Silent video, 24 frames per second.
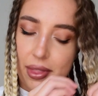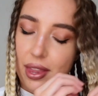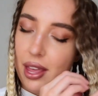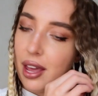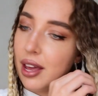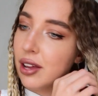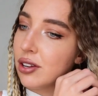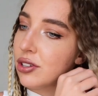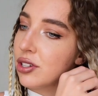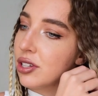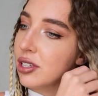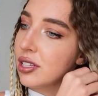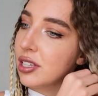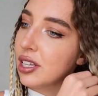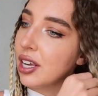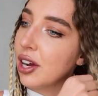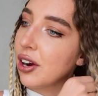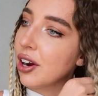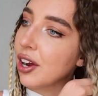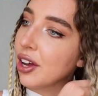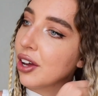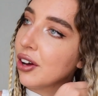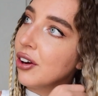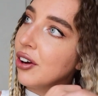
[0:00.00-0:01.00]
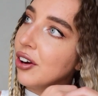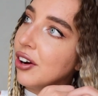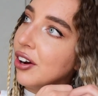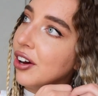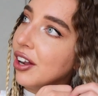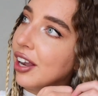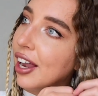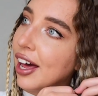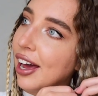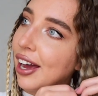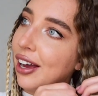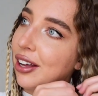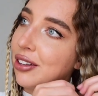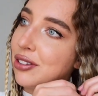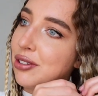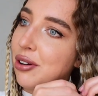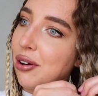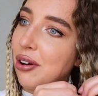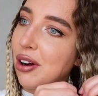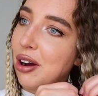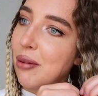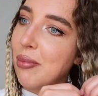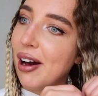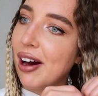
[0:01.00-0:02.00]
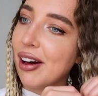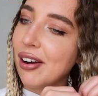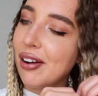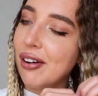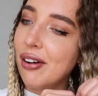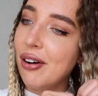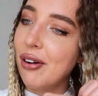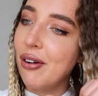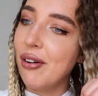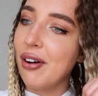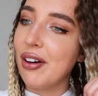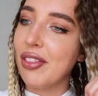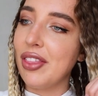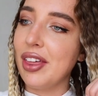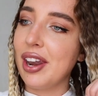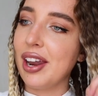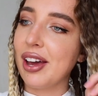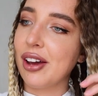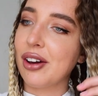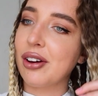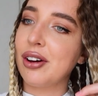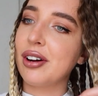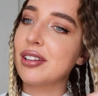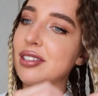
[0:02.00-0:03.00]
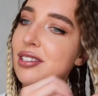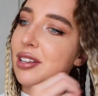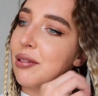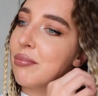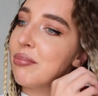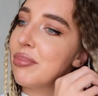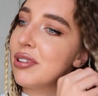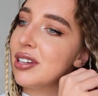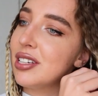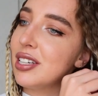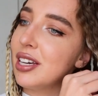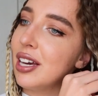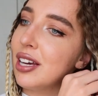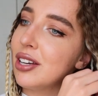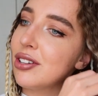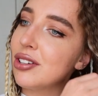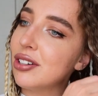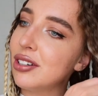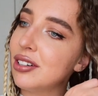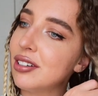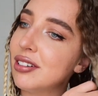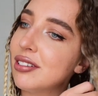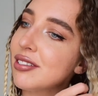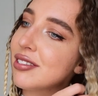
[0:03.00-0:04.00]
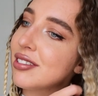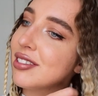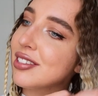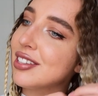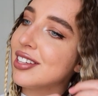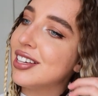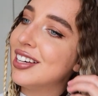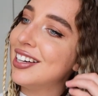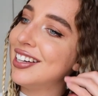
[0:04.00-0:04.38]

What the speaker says: And just hearing her like talk about, oh, and then I cooked some potatoes.